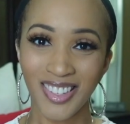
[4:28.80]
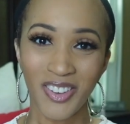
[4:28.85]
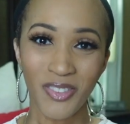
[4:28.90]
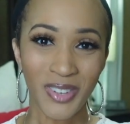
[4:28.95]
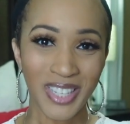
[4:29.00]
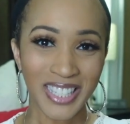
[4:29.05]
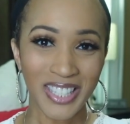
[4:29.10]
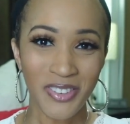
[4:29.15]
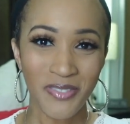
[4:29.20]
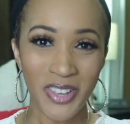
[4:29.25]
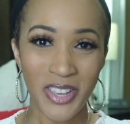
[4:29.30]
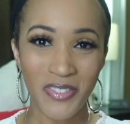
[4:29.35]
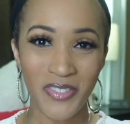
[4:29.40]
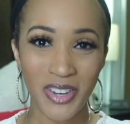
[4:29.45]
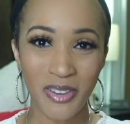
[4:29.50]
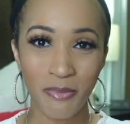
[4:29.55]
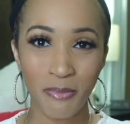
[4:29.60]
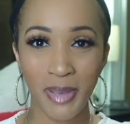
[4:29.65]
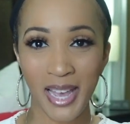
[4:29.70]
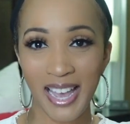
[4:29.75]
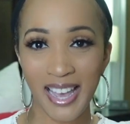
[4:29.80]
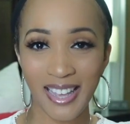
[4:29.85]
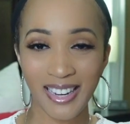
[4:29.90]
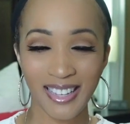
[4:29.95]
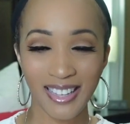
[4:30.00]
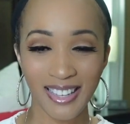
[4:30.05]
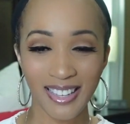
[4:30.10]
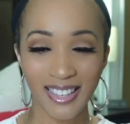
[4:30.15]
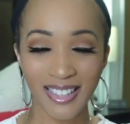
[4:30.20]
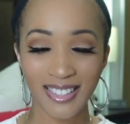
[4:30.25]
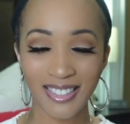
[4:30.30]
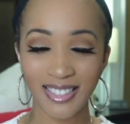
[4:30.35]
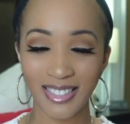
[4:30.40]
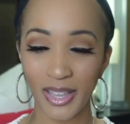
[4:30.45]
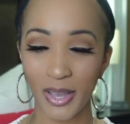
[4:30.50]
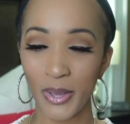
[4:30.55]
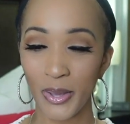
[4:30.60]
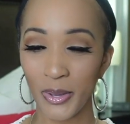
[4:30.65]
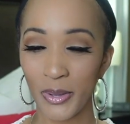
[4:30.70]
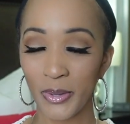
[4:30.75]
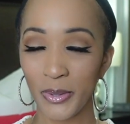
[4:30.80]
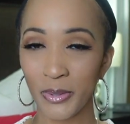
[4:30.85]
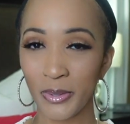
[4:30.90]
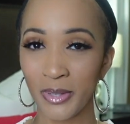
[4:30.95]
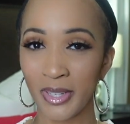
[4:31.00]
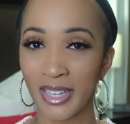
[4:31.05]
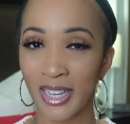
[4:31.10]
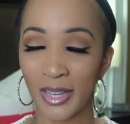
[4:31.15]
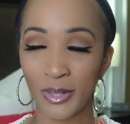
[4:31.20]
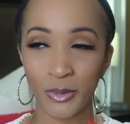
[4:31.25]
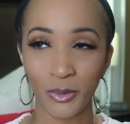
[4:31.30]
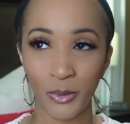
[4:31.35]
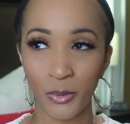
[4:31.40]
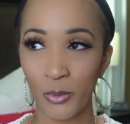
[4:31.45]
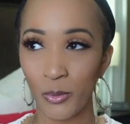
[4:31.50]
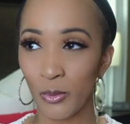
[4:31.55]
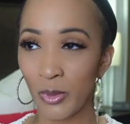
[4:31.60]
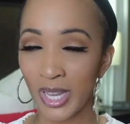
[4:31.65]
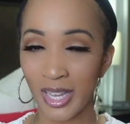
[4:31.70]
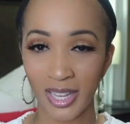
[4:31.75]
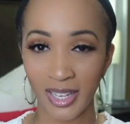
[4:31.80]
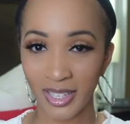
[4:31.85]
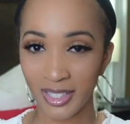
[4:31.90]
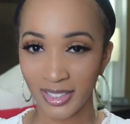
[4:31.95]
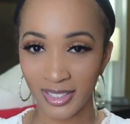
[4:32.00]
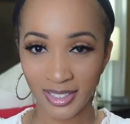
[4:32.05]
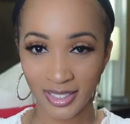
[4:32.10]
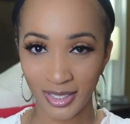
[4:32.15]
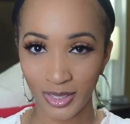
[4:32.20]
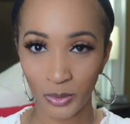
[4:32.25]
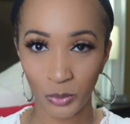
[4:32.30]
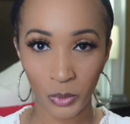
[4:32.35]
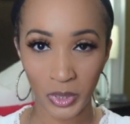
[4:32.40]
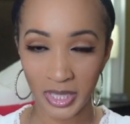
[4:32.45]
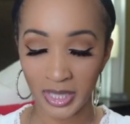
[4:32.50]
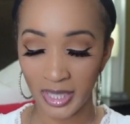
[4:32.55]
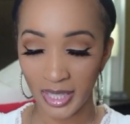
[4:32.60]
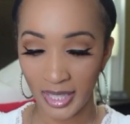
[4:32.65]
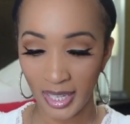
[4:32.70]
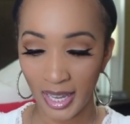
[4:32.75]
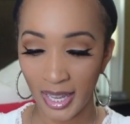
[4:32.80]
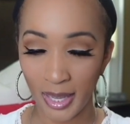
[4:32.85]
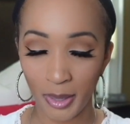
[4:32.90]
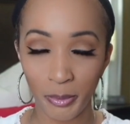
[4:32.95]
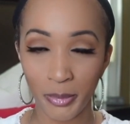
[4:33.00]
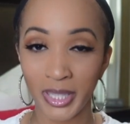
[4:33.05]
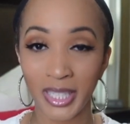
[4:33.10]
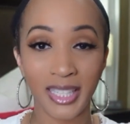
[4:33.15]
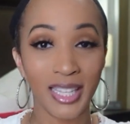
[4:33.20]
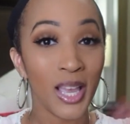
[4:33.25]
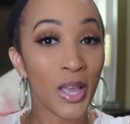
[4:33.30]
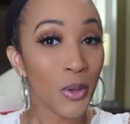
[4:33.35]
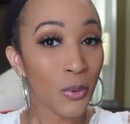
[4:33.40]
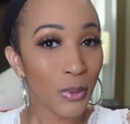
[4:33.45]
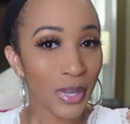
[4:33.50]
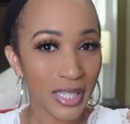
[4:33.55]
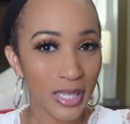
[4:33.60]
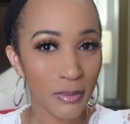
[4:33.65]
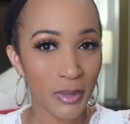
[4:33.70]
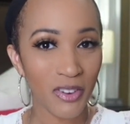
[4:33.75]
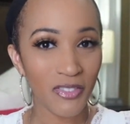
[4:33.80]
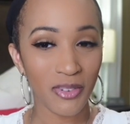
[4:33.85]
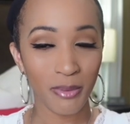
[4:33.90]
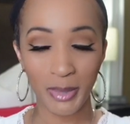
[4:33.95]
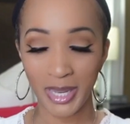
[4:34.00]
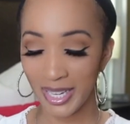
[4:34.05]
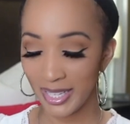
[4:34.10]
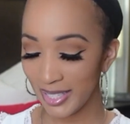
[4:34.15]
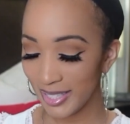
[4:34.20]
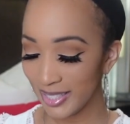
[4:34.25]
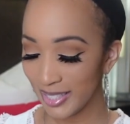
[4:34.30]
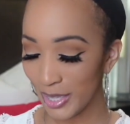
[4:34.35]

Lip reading: What's up, everybody? So I don't know why I just went that high, but what's up, everybody?